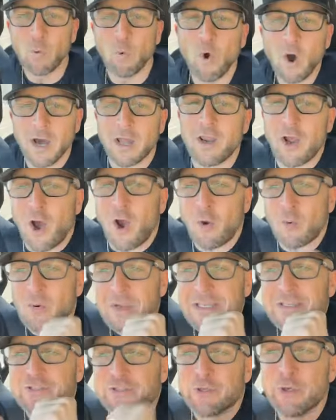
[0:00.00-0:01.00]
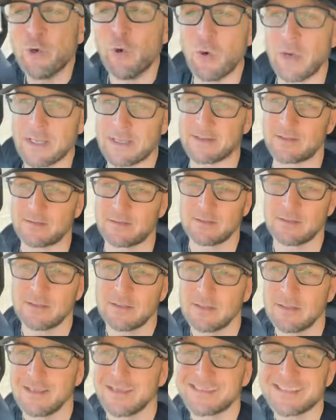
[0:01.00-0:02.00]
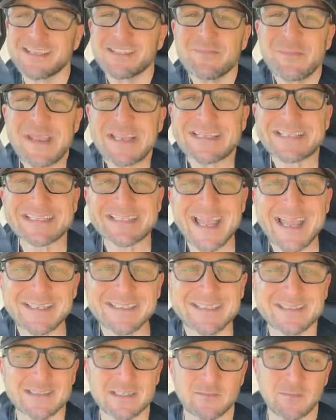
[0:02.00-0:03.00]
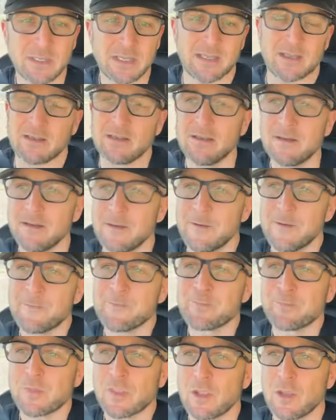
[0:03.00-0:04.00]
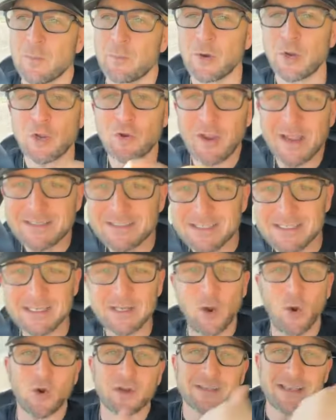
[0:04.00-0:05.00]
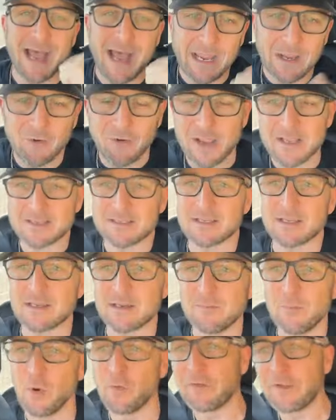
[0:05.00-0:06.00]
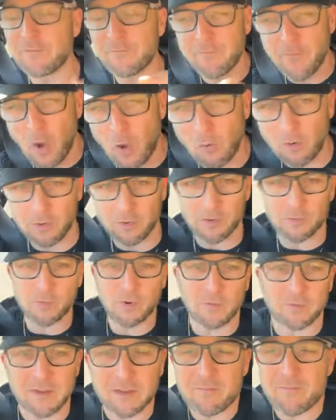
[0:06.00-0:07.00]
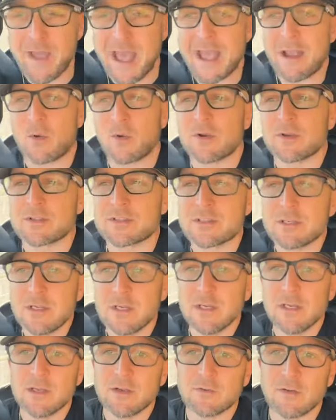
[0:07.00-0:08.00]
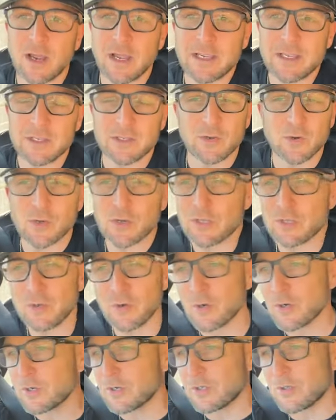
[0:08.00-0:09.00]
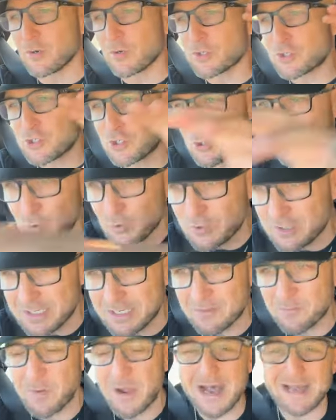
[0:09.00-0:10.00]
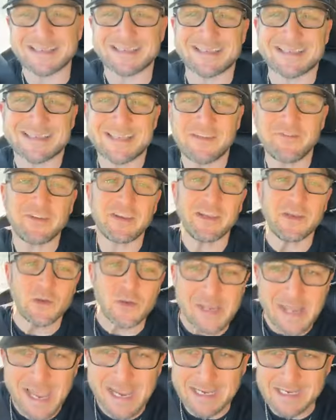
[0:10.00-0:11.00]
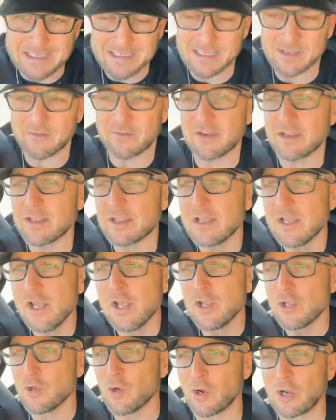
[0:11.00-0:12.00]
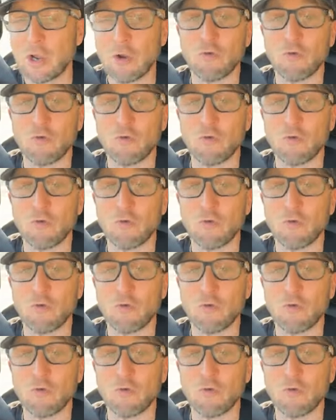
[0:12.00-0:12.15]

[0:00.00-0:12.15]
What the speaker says: what are we doing? Doesn't make sense to me. Progressing or digressing? Moving forward or moving backwards? Right? You're choosing positivity or negativity. You're